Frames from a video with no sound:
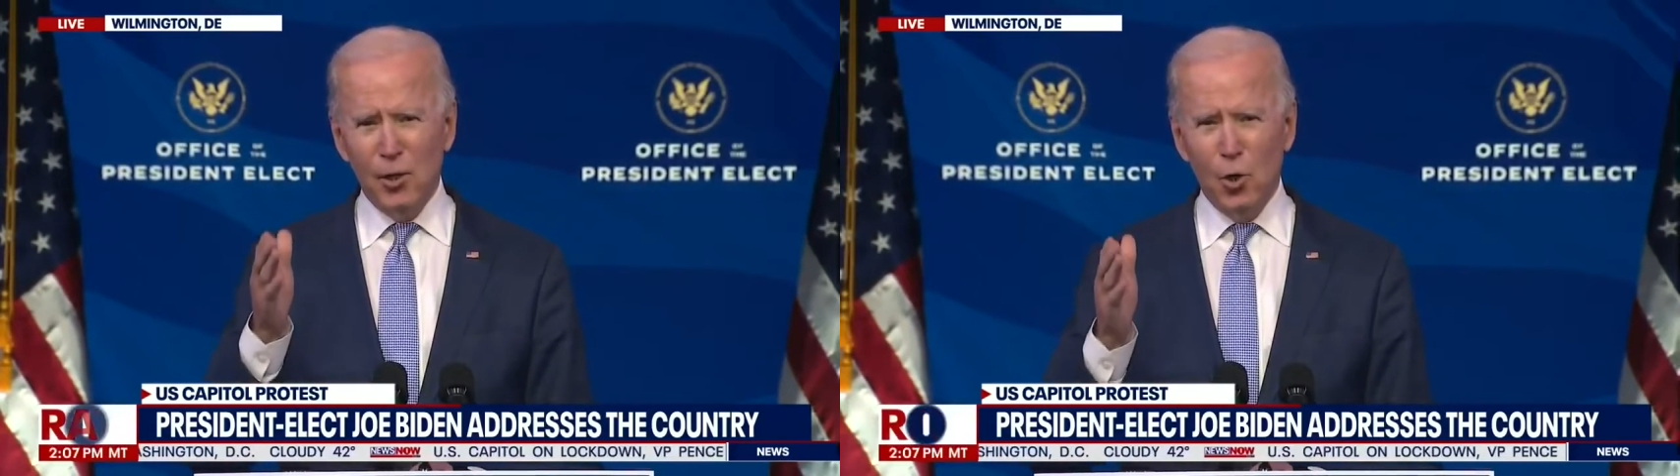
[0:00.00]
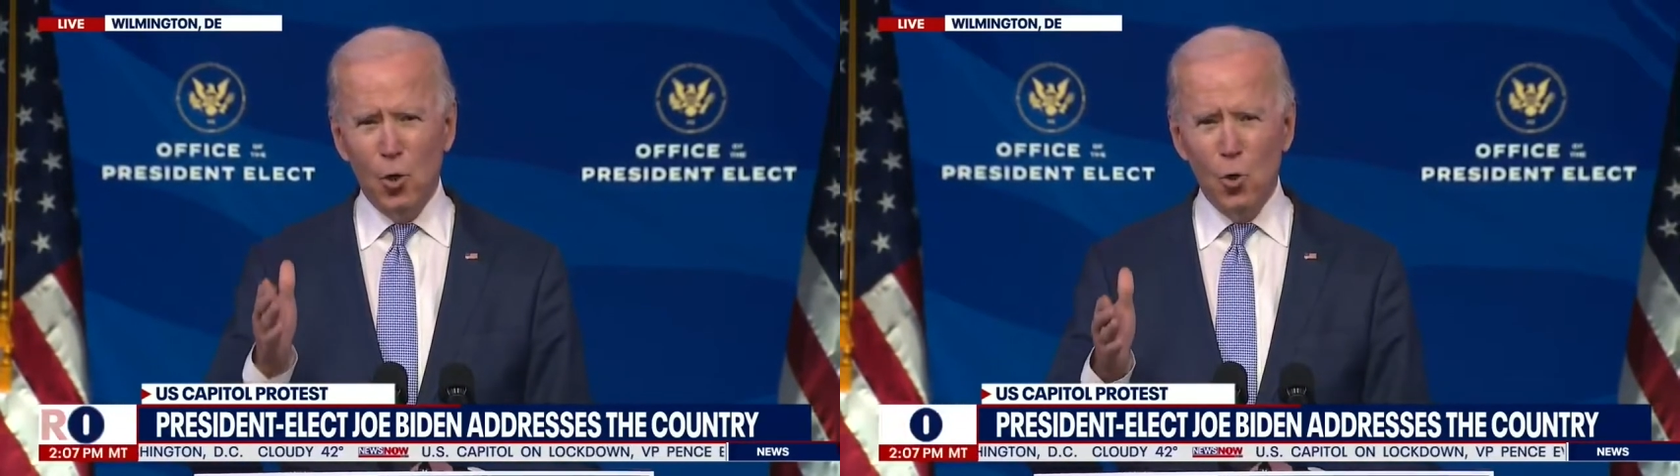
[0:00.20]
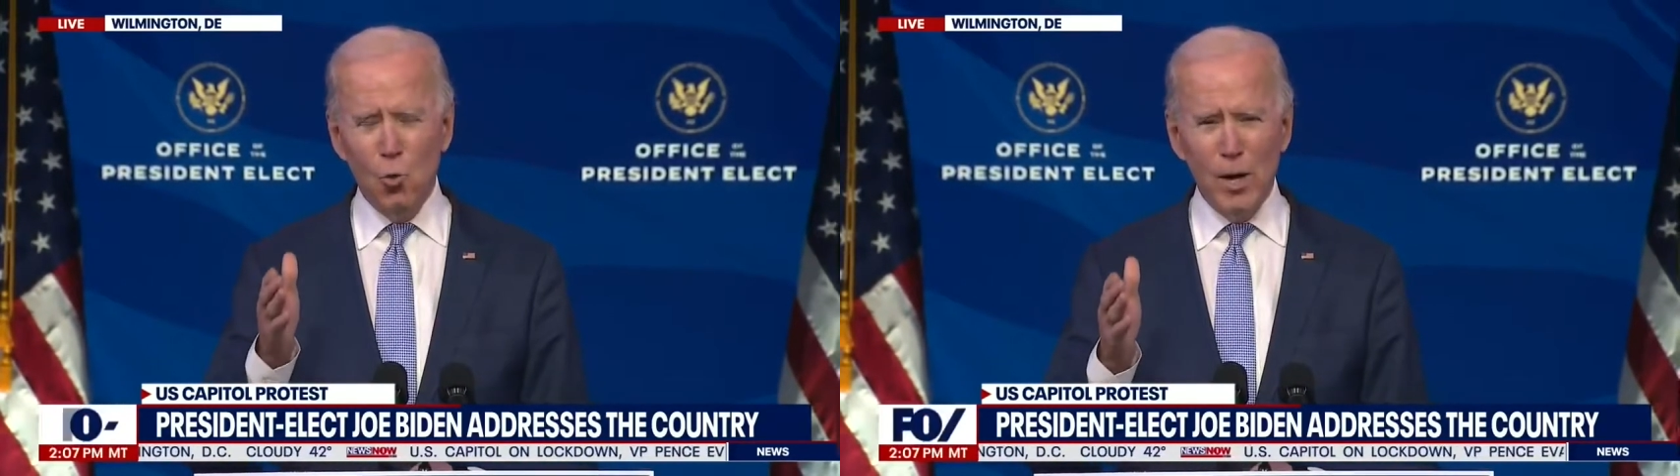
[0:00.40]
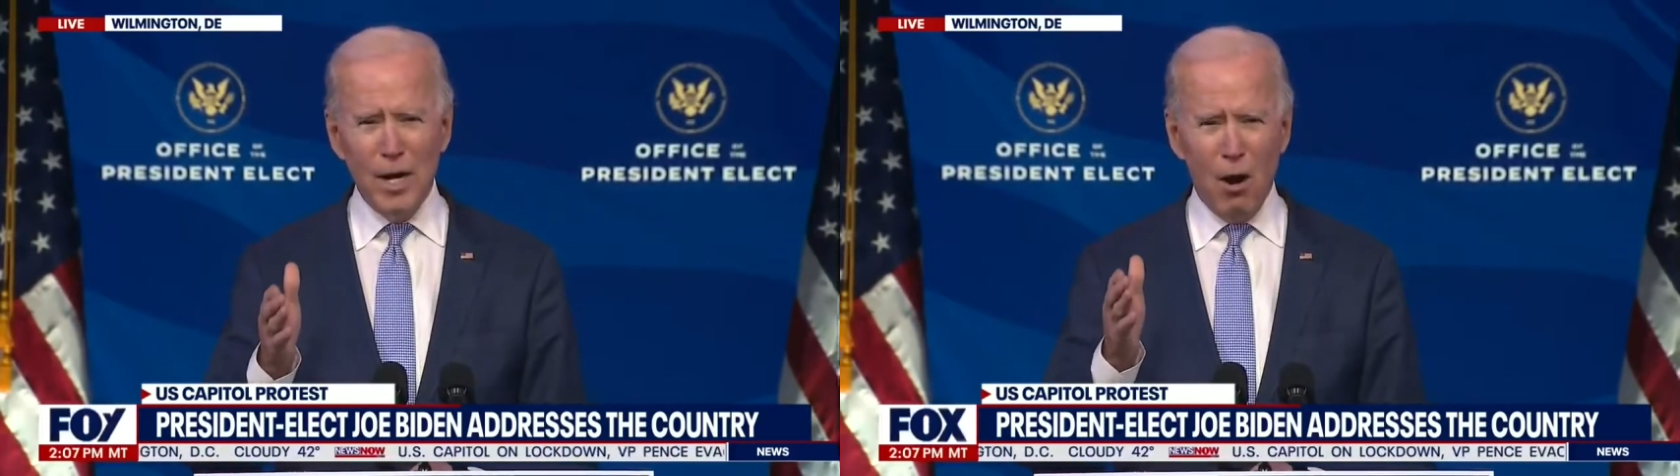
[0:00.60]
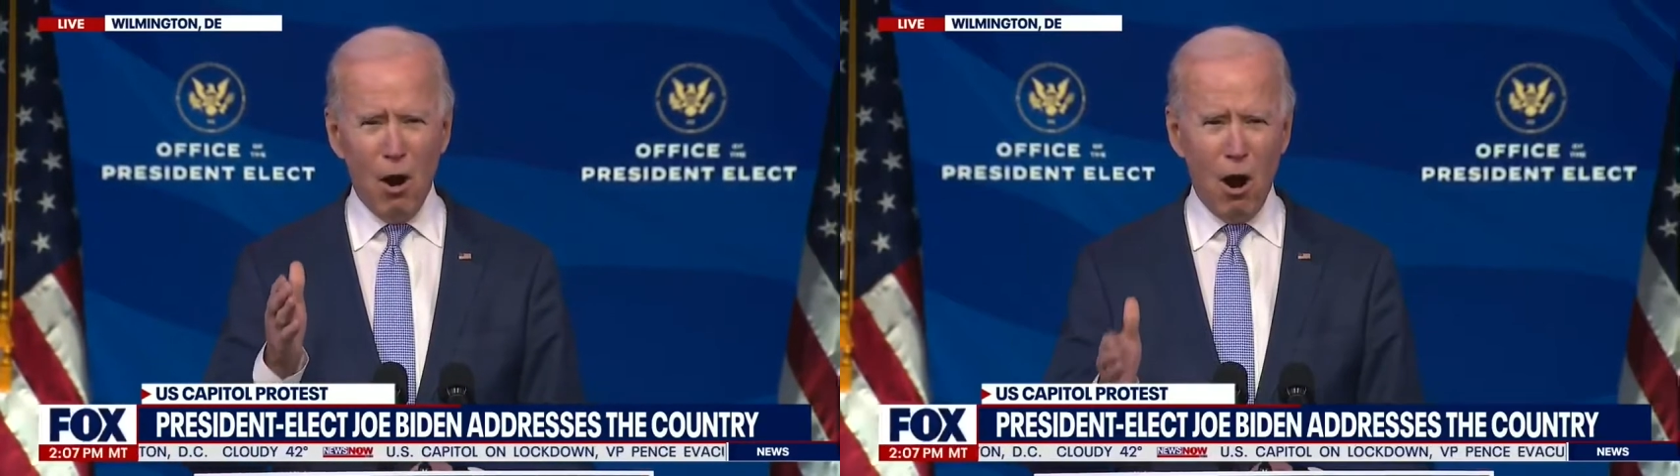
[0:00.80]
who
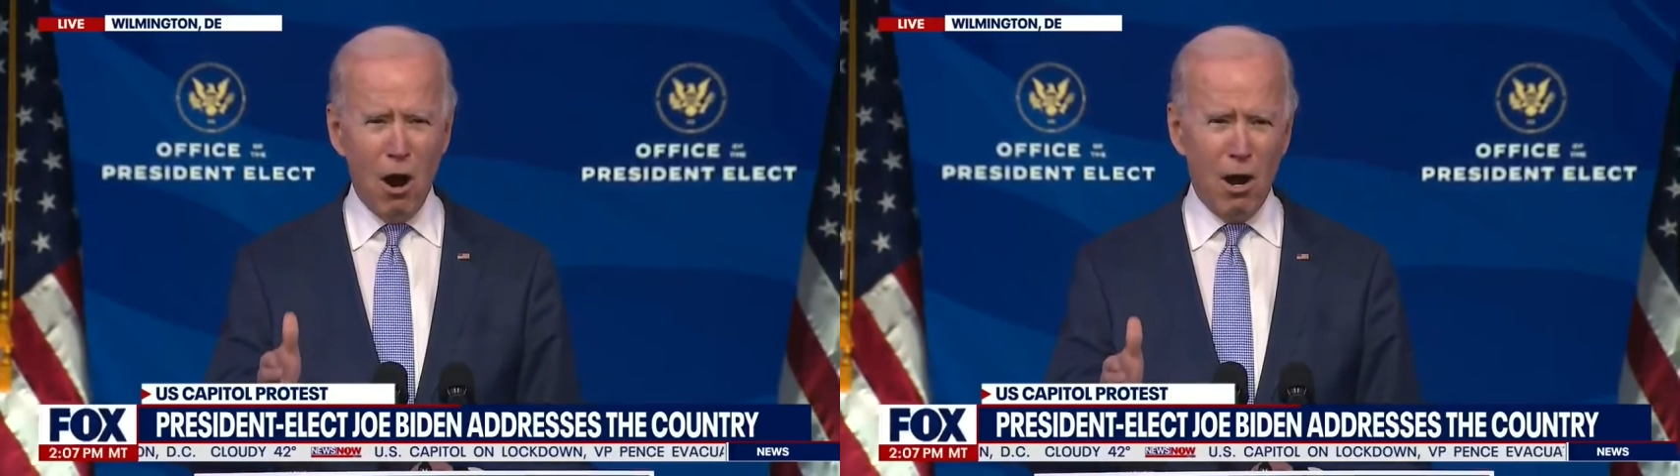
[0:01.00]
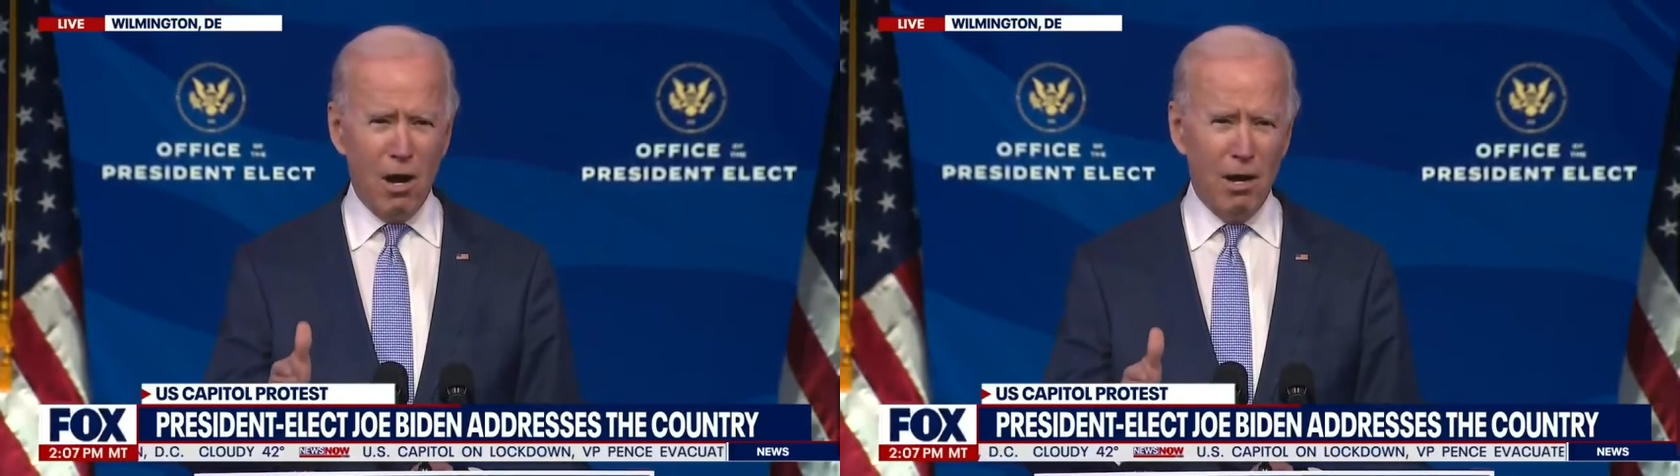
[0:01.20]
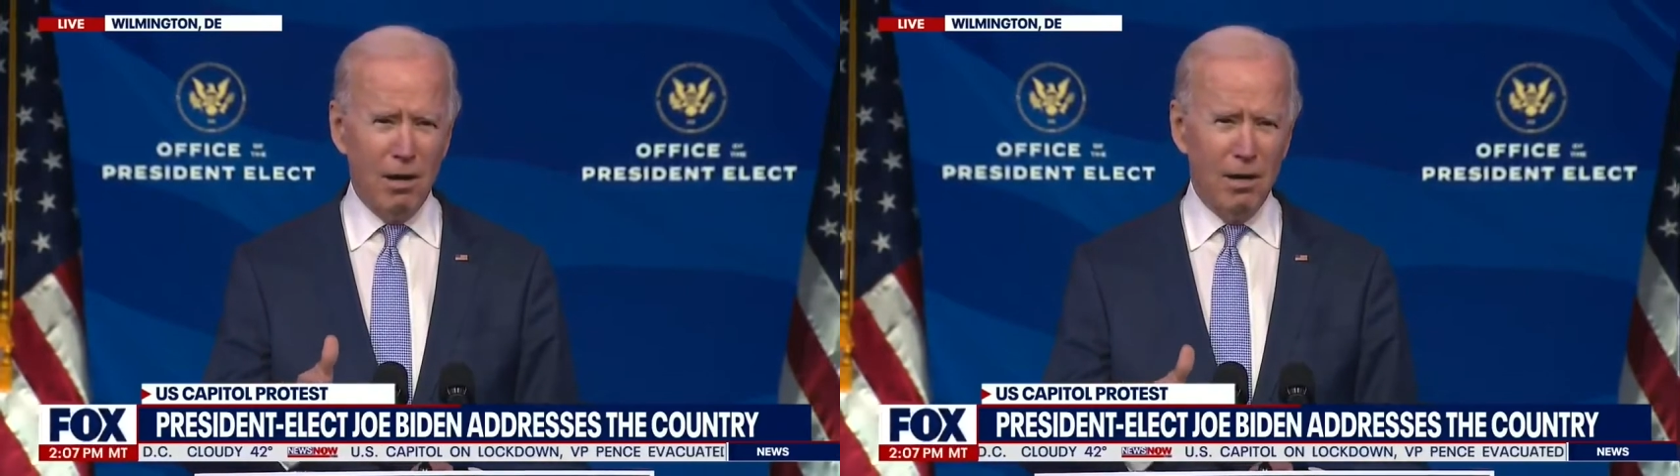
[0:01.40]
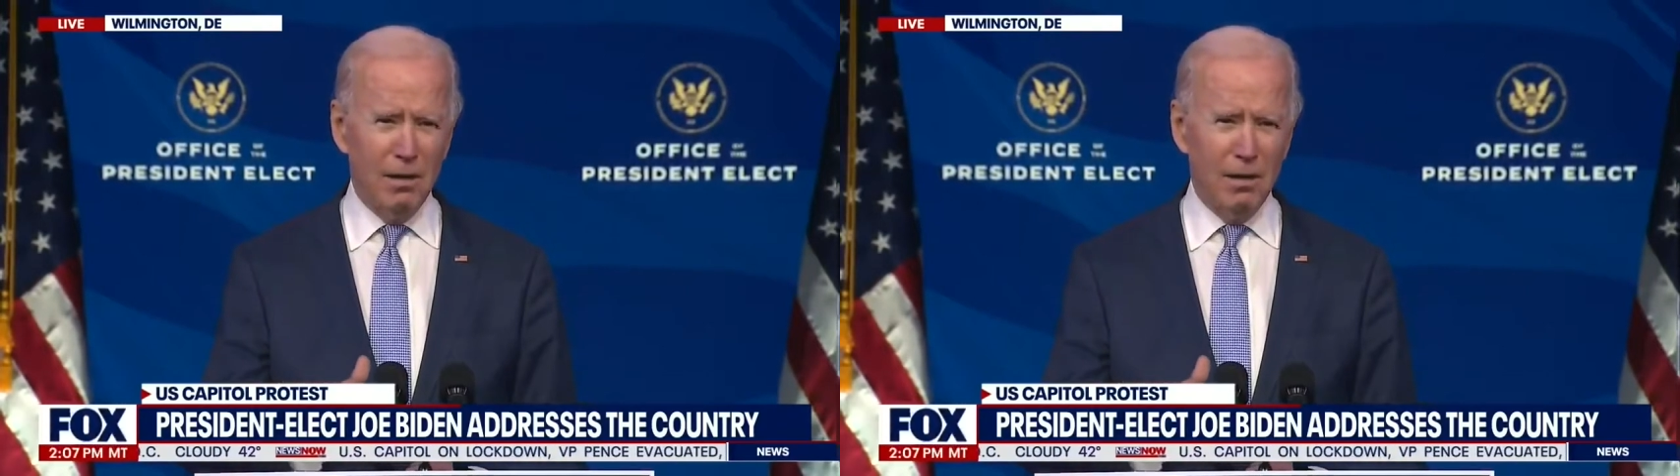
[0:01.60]
we are.